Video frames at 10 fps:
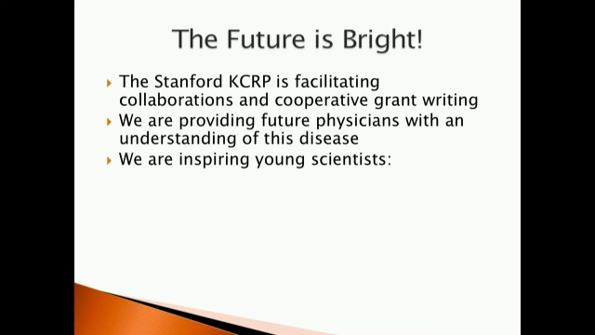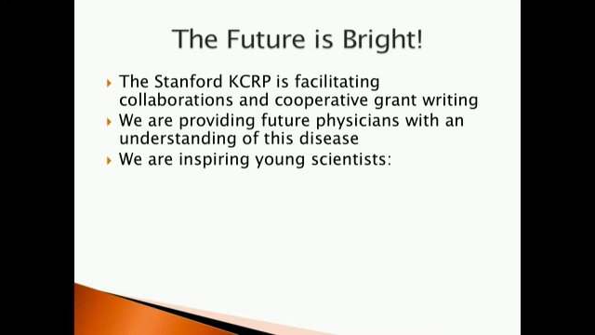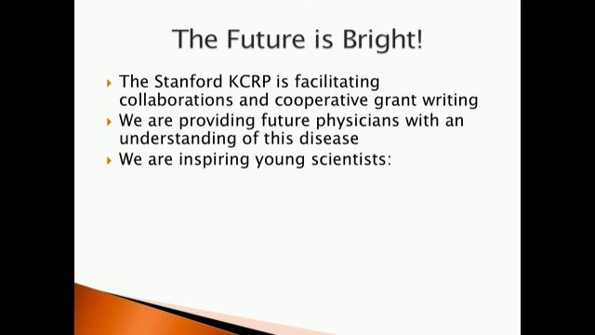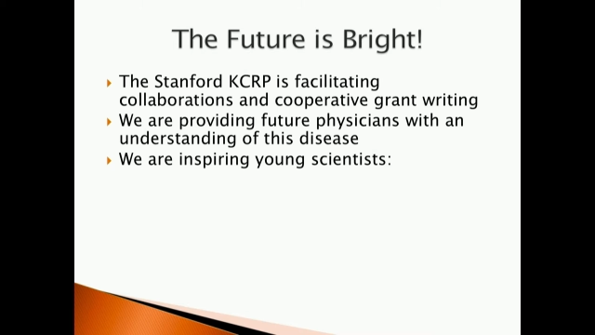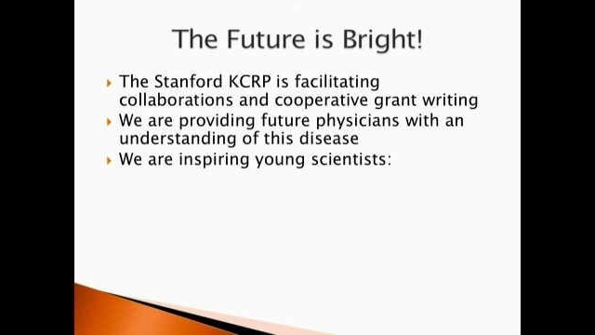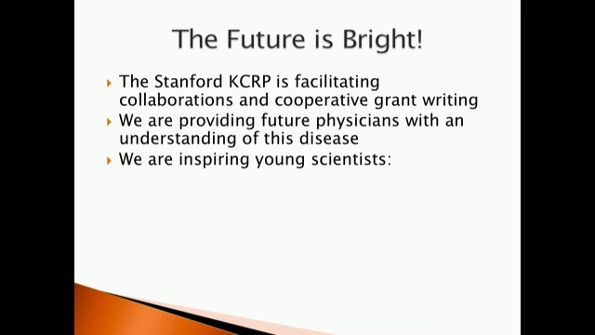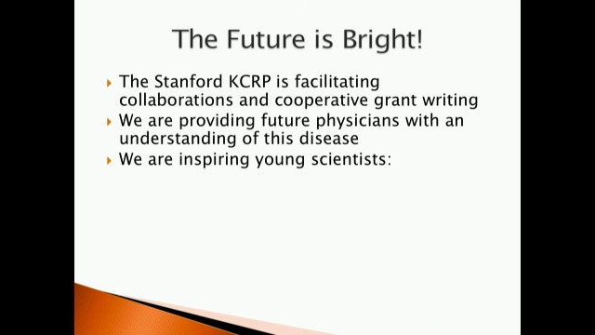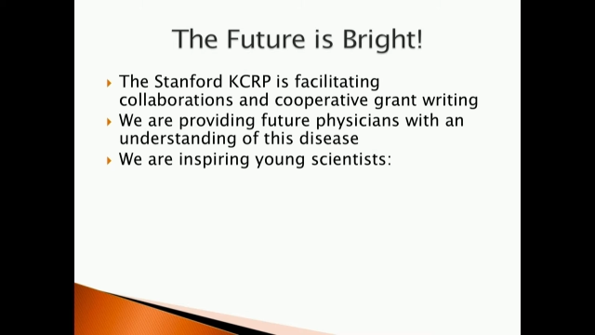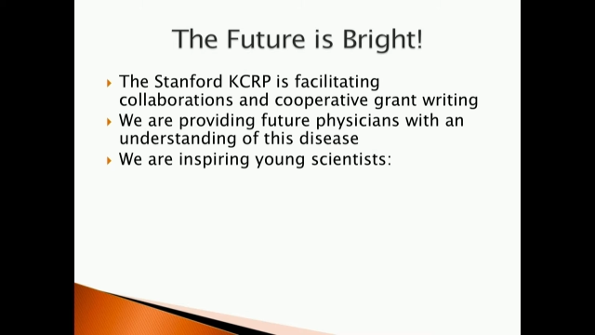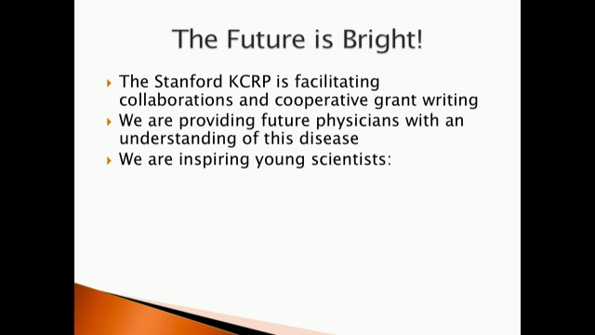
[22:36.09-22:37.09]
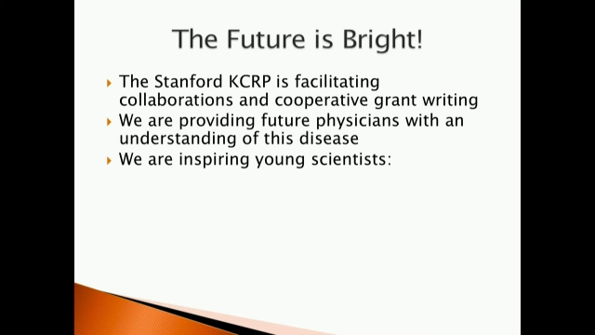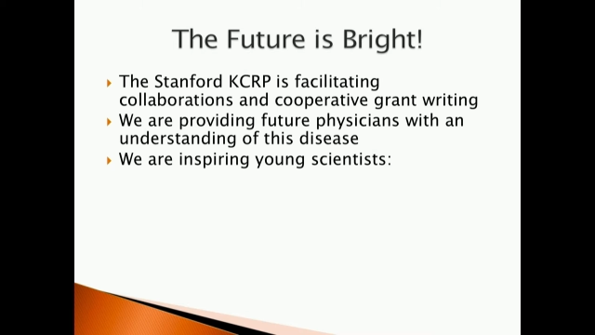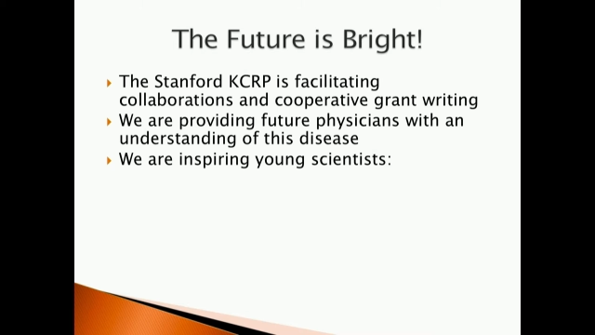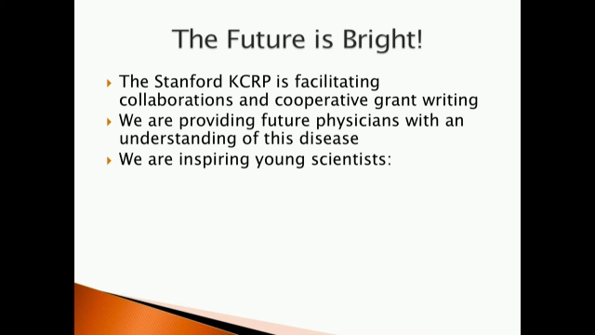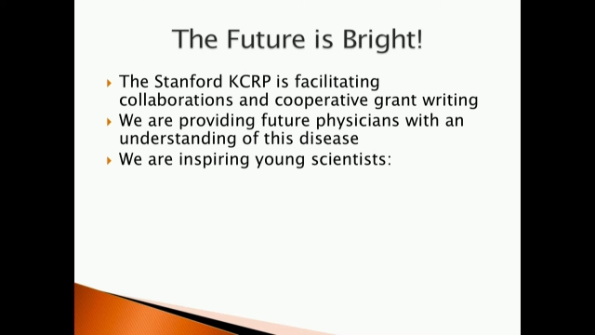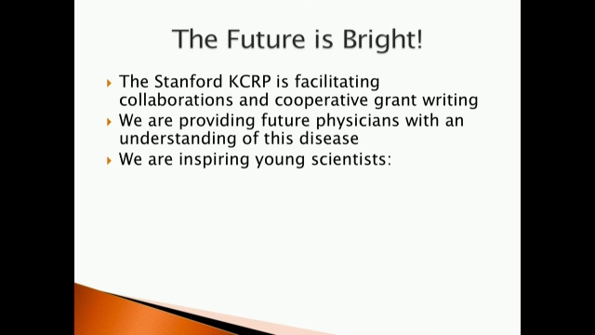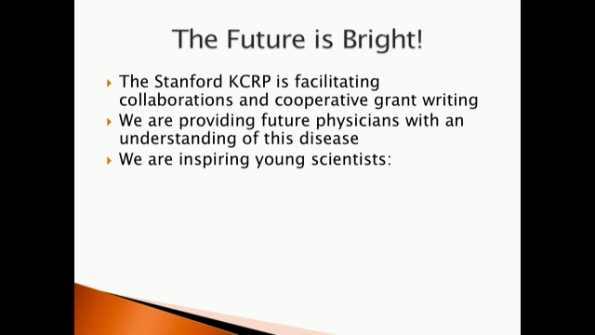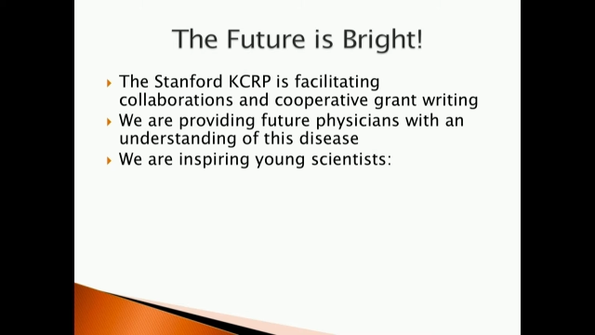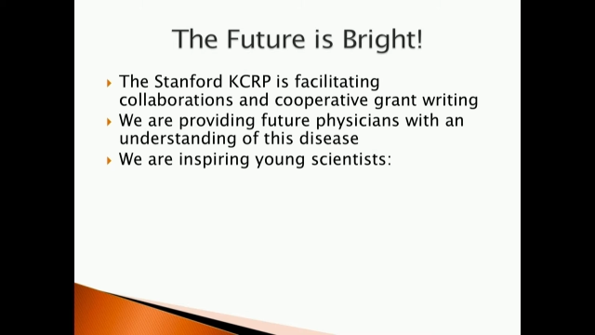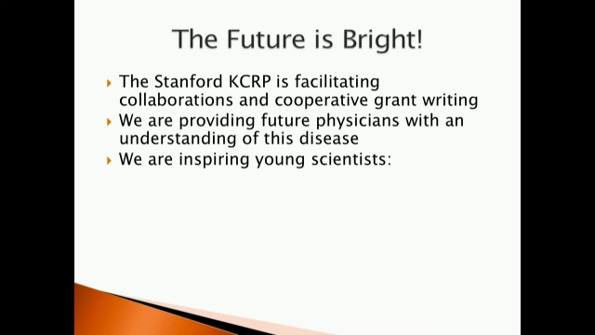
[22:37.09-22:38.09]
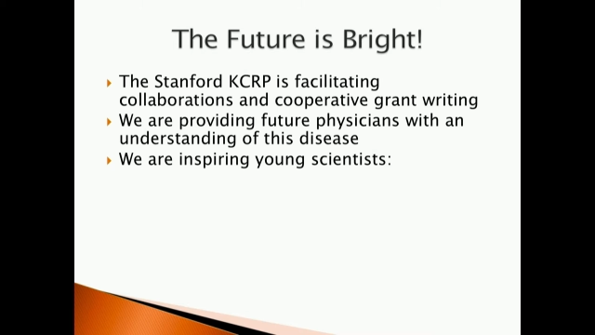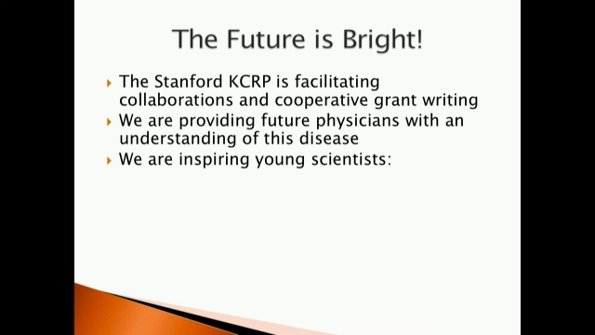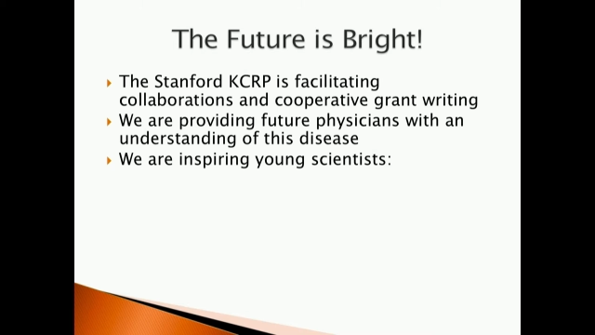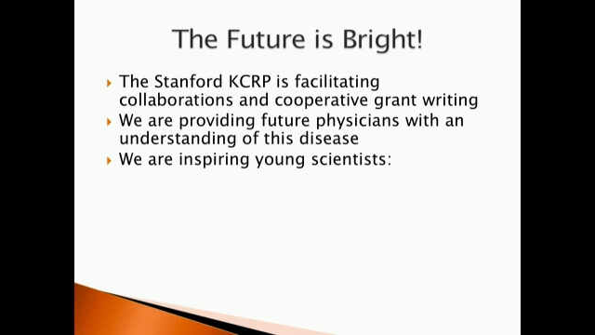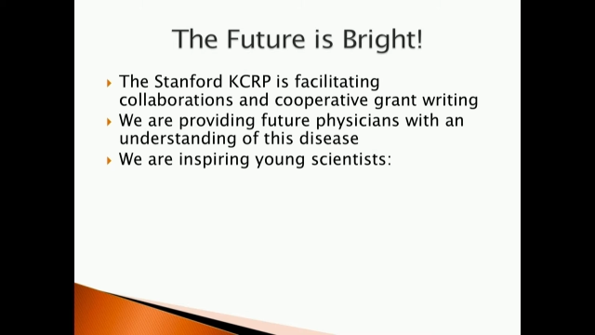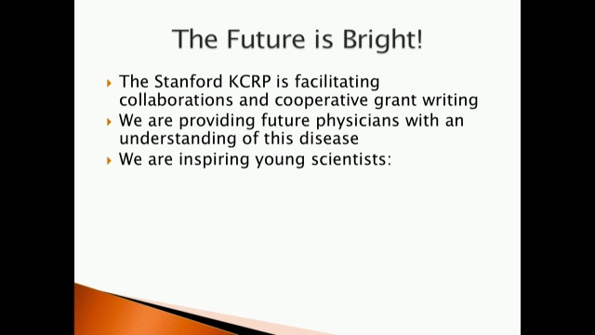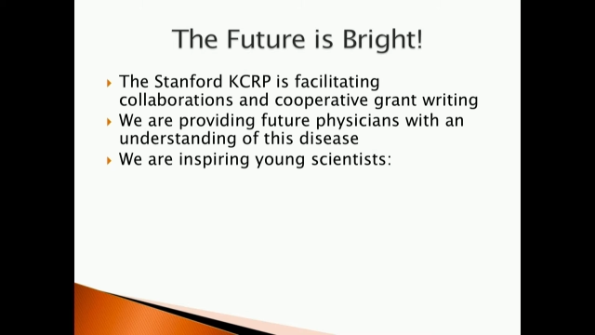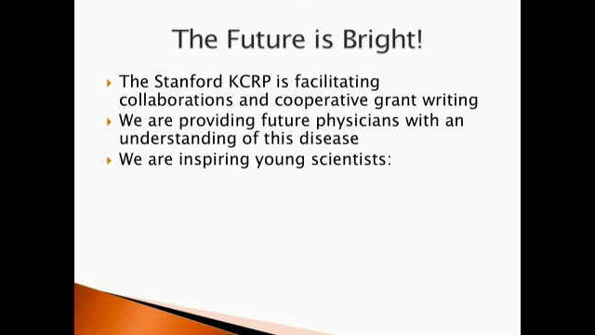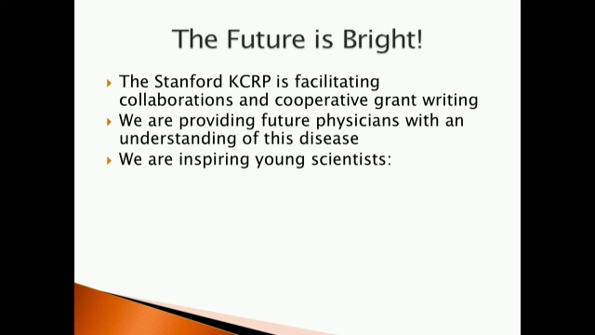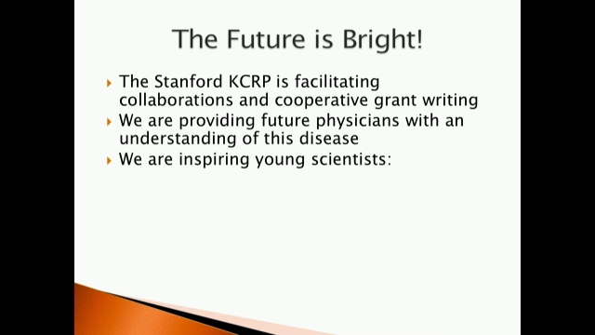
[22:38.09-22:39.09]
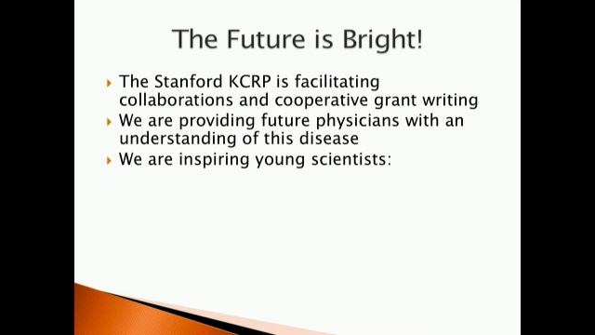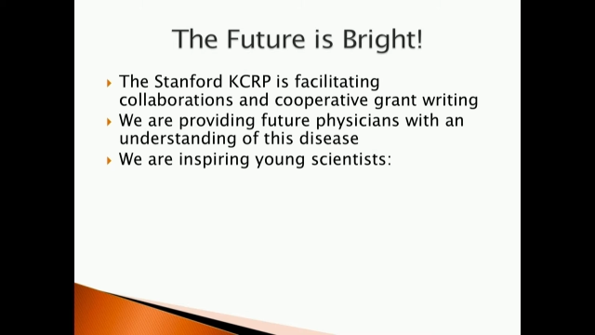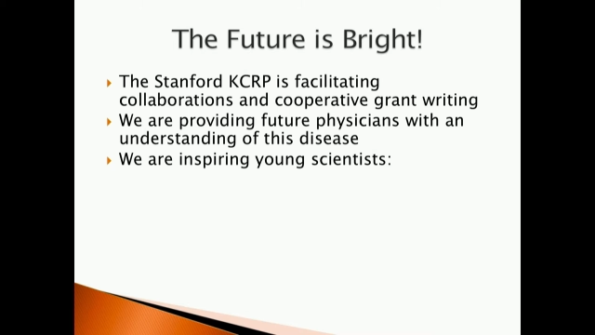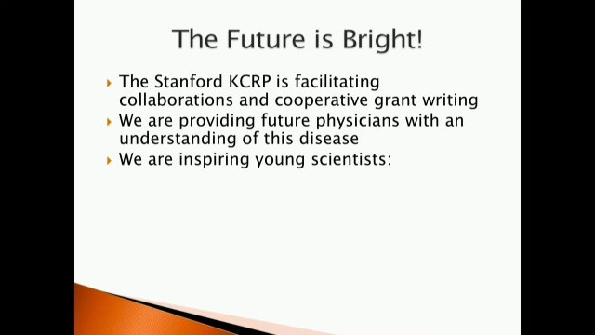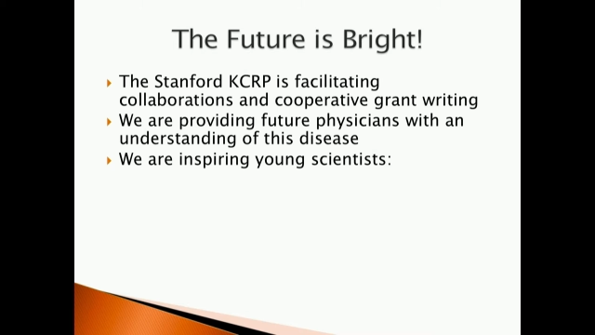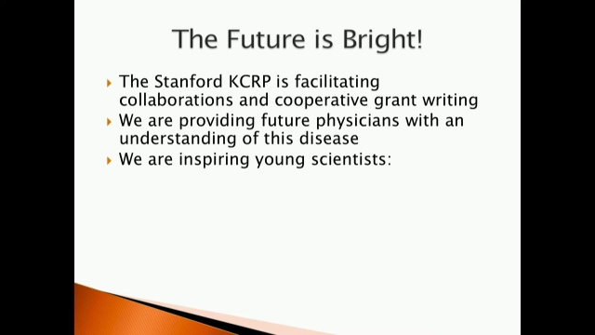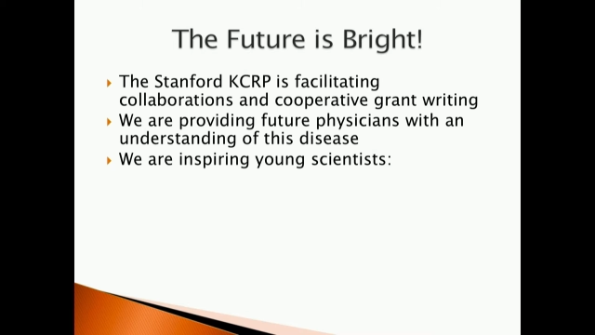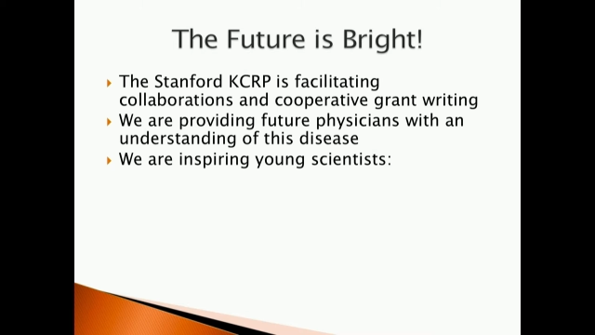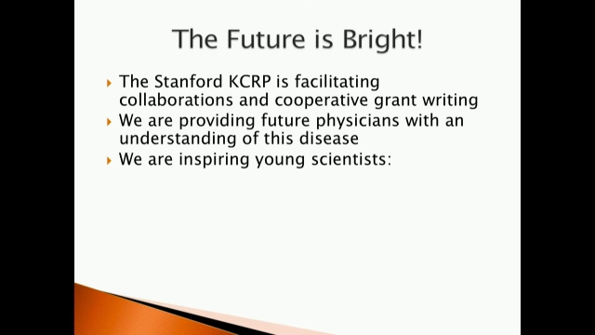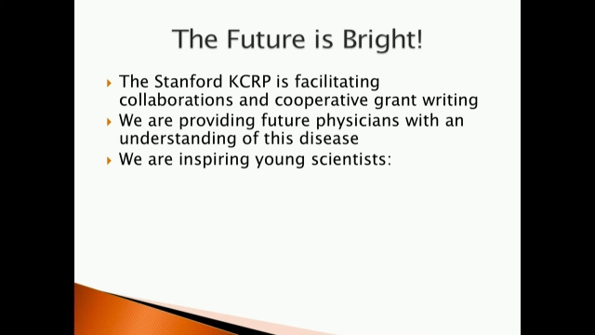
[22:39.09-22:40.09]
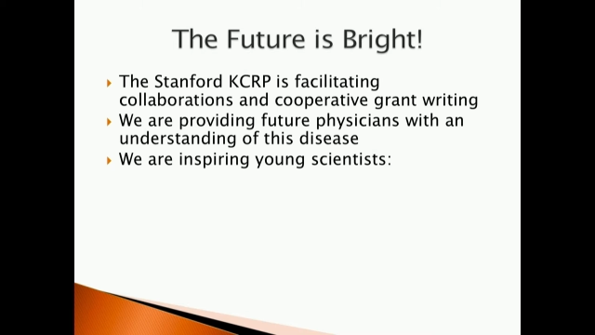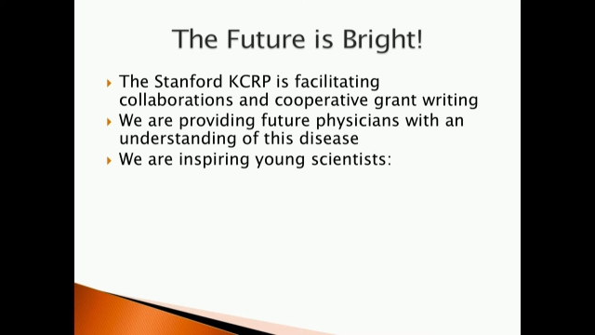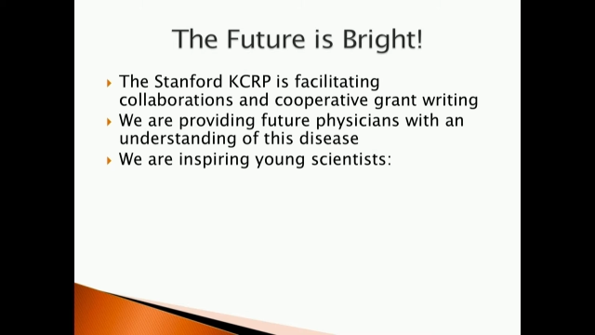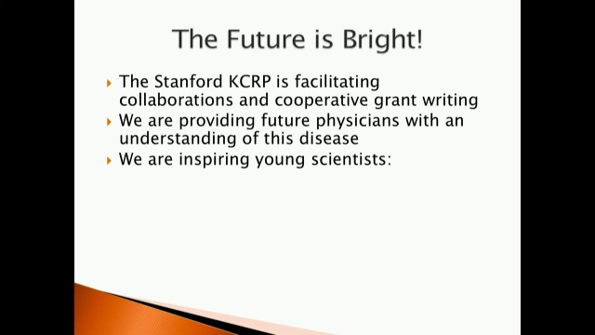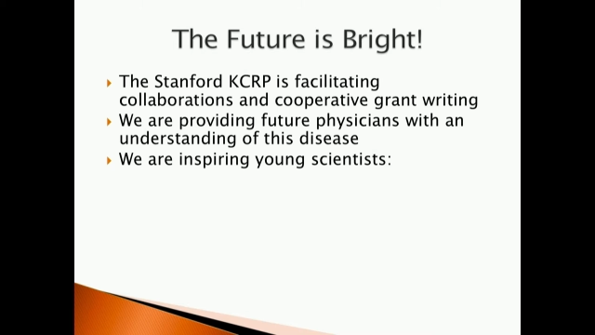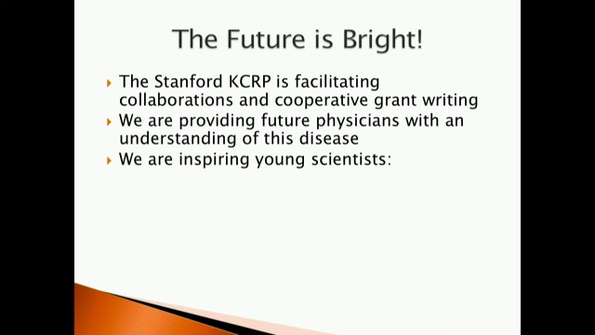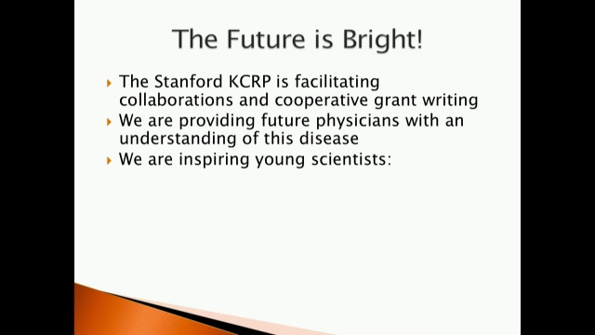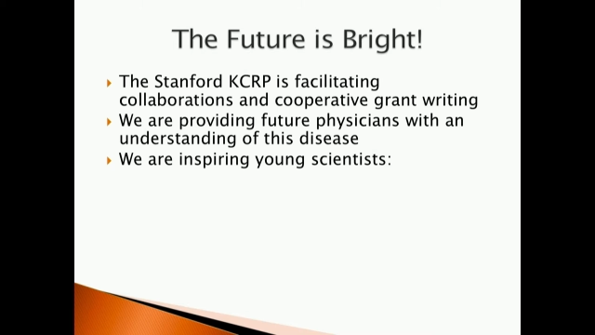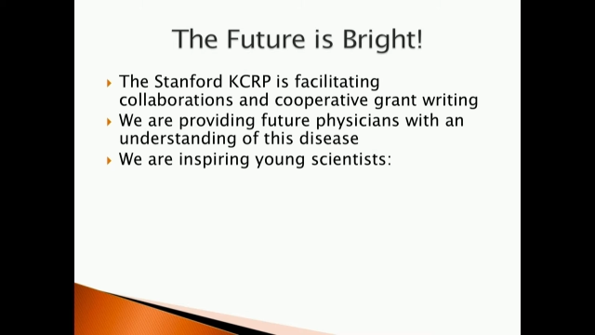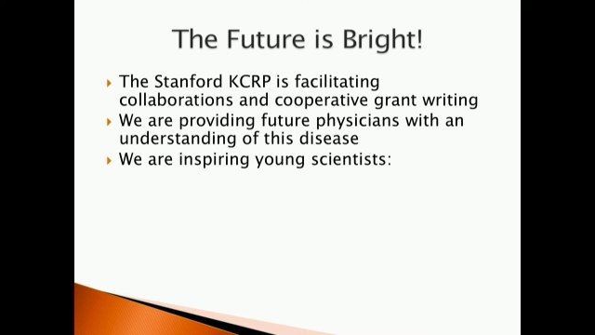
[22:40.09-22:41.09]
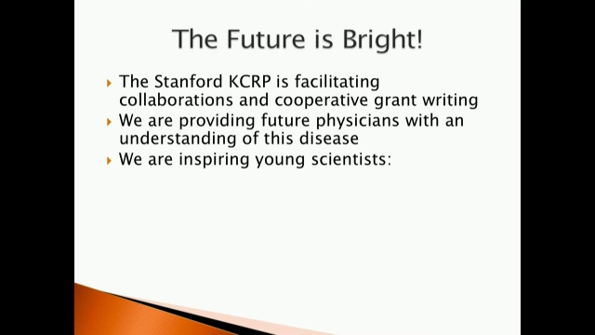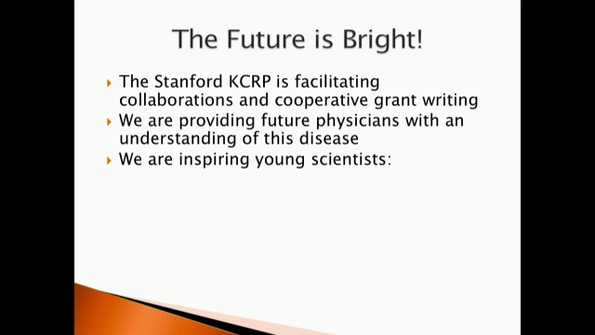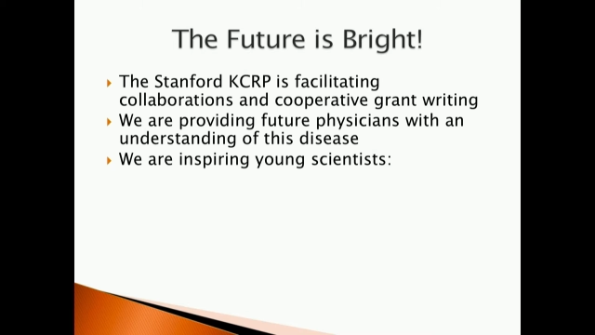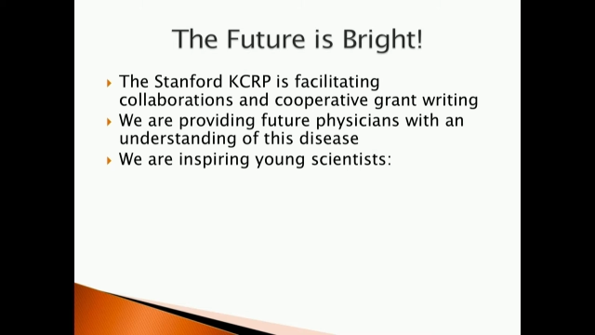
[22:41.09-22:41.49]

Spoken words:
[unreadable: no face in view]